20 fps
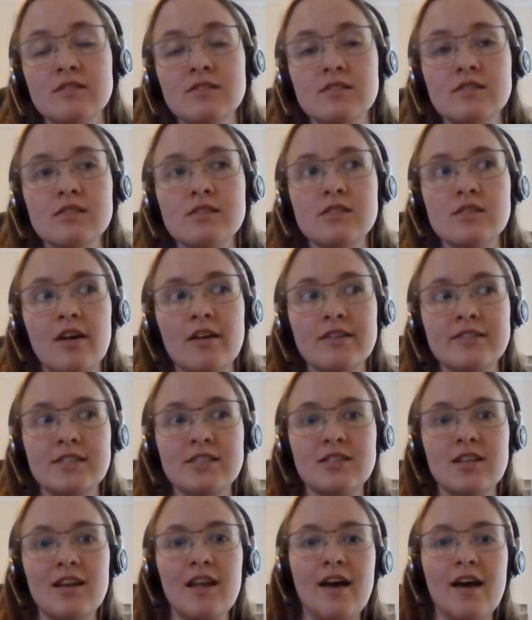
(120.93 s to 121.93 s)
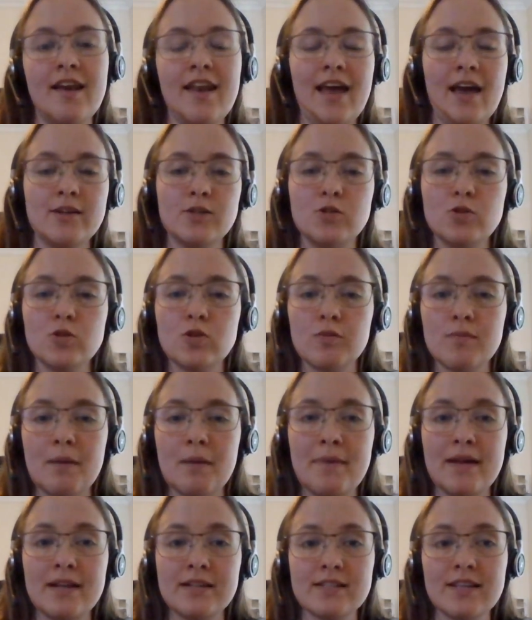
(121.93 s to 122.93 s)
started to learn how to talk about
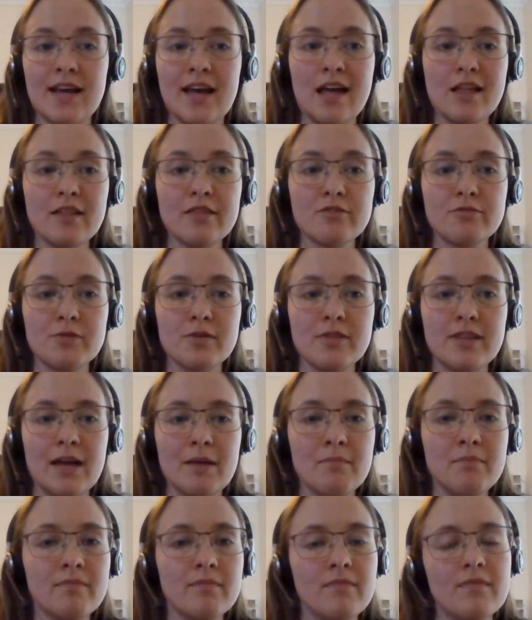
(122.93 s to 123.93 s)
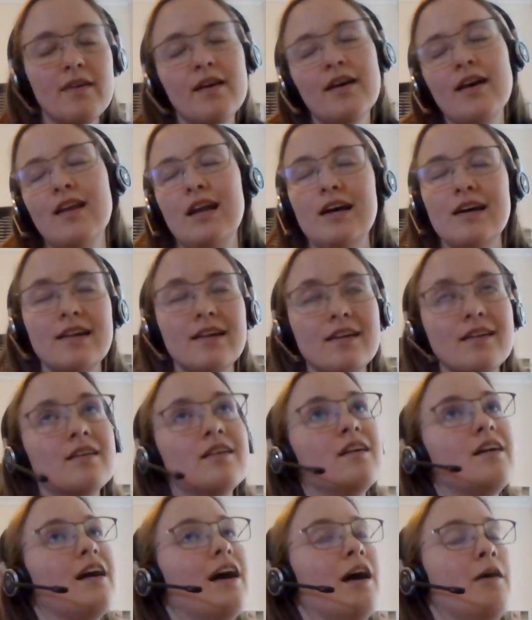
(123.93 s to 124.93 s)
mental health through them. And I'm
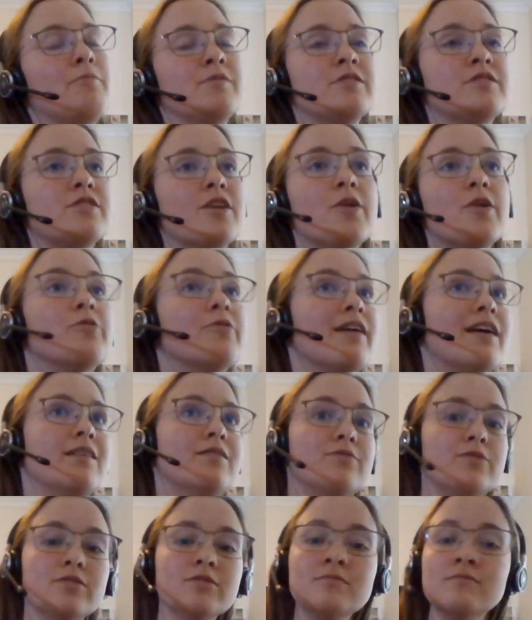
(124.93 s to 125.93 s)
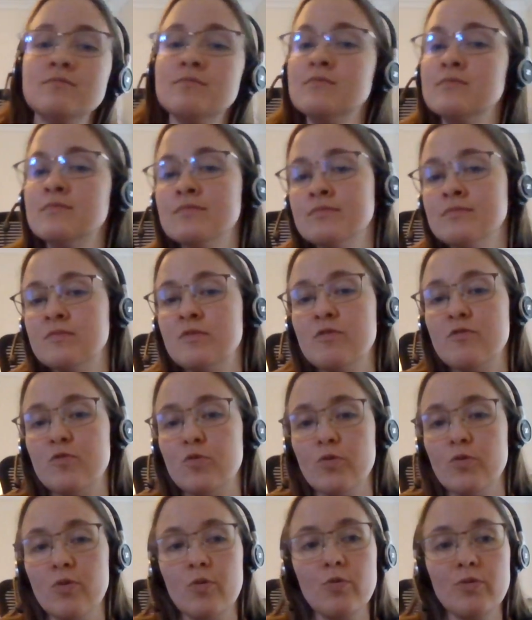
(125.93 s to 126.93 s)
so grateful
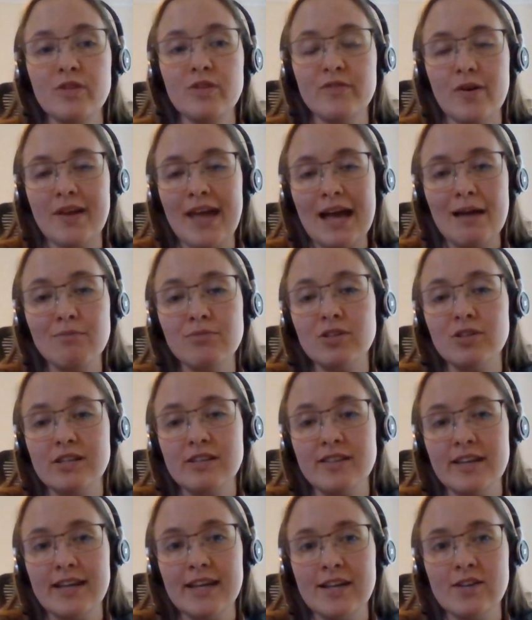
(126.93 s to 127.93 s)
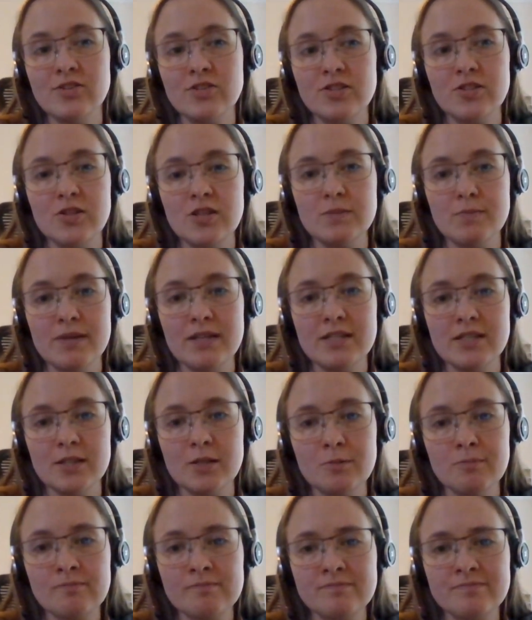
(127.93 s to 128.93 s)
for all the vocabulary they introduced me to.
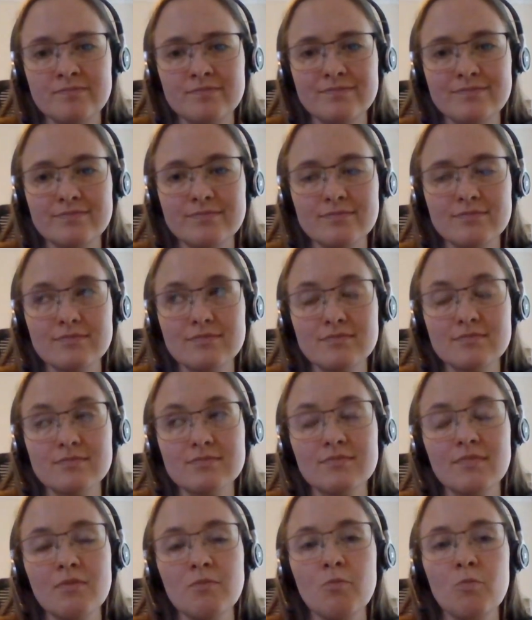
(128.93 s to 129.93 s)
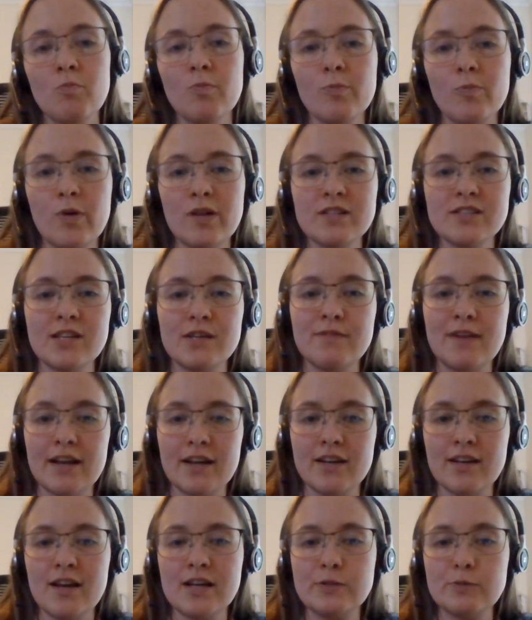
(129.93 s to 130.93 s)
Once I
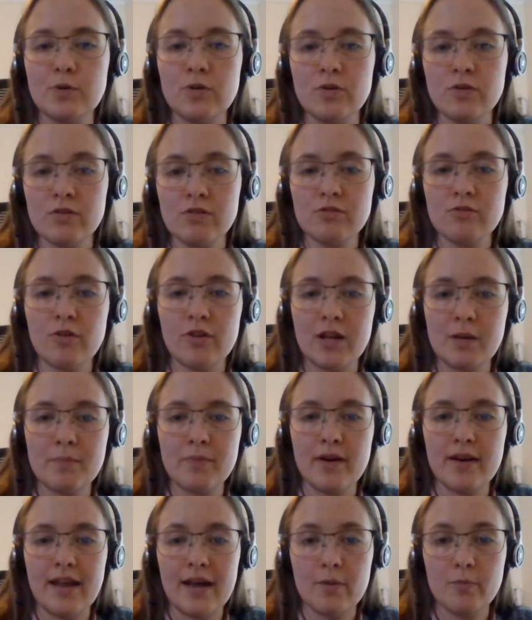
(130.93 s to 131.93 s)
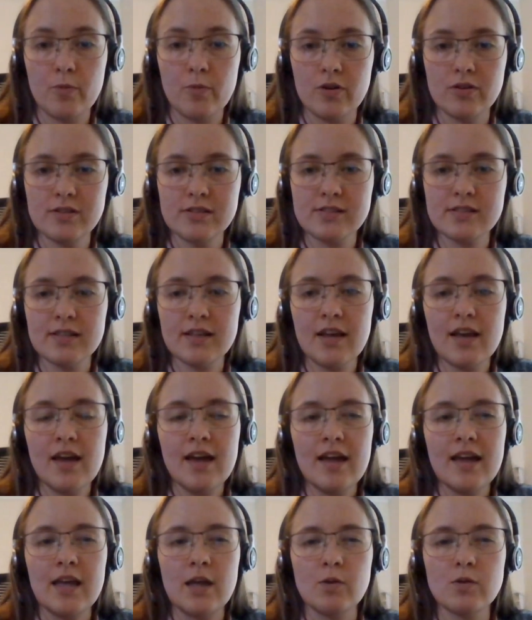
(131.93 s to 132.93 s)
recognised what chronic burnout was,
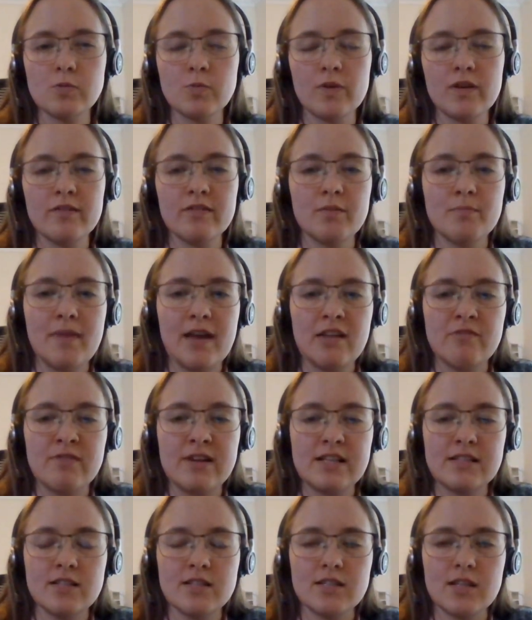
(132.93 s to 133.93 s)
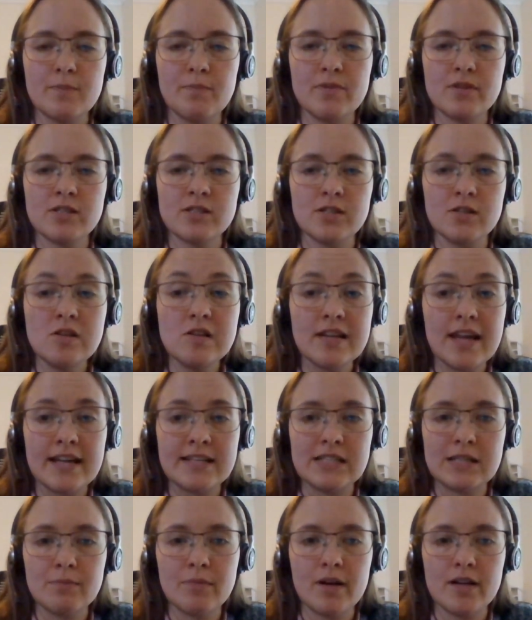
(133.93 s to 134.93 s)
it was one of the main reasons I pursued
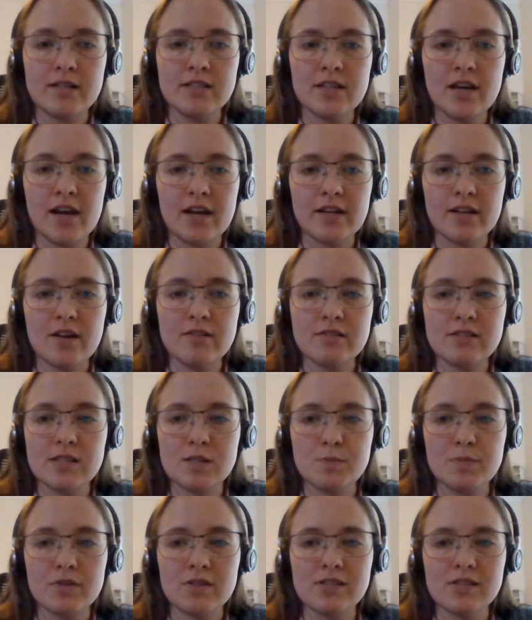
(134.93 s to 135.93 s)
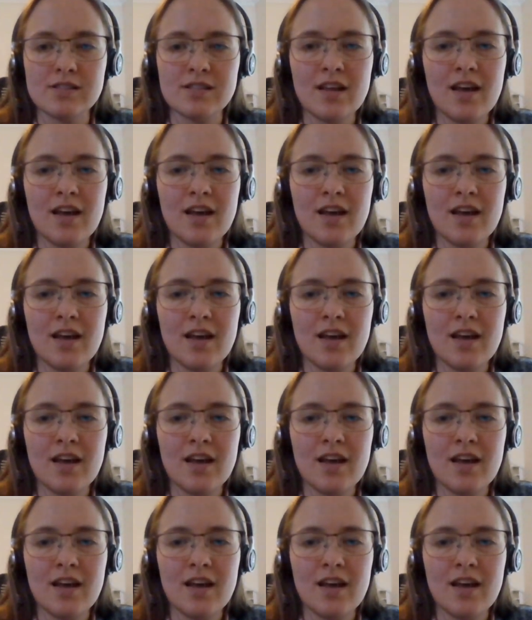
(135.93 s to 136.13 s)
getting my diagnosis because